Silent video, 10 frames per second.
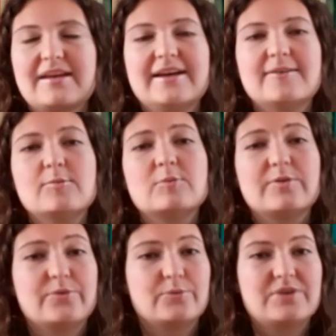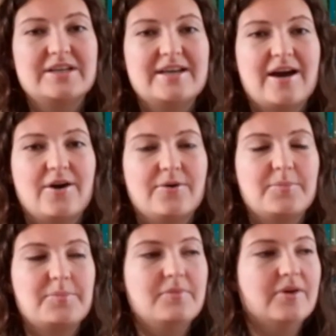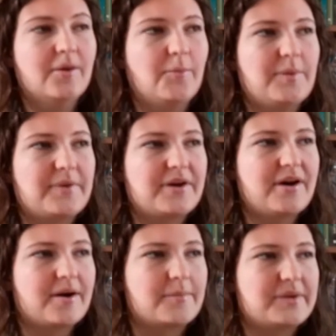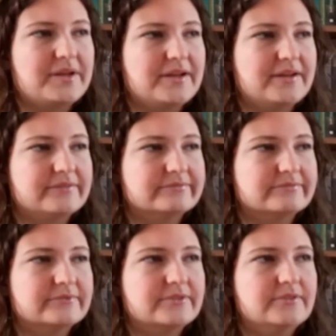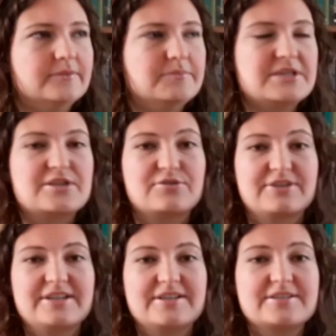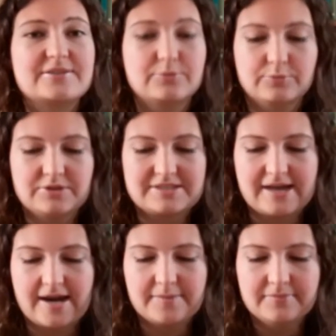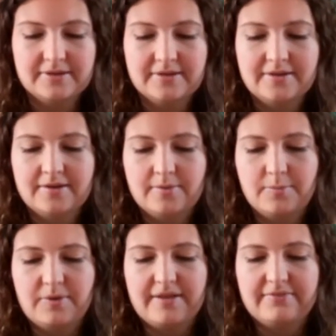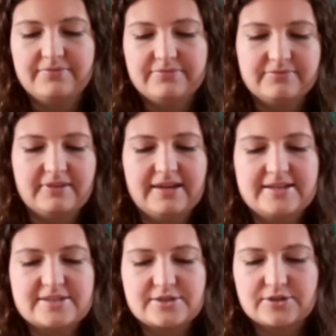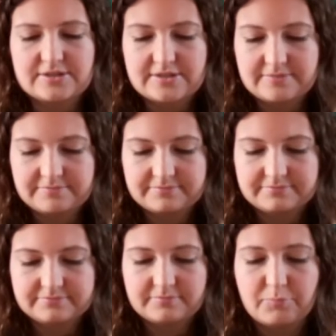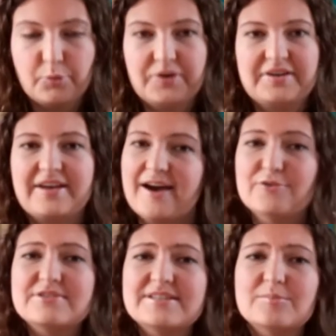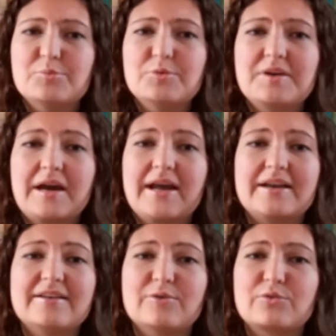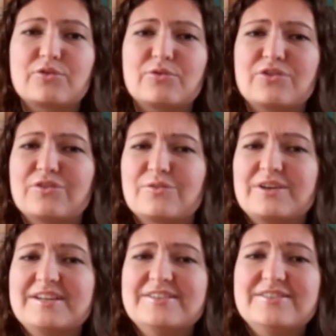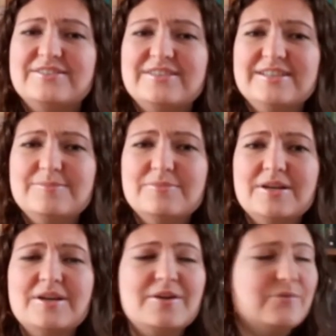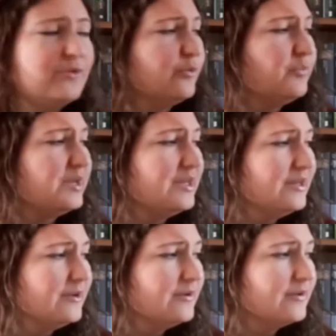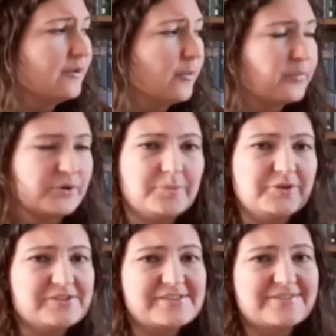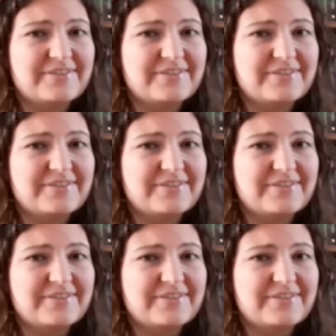I don't want to read how women are being mistreated all the time when it's not pointed out in the book and it also doesn't really seem to be on purpose.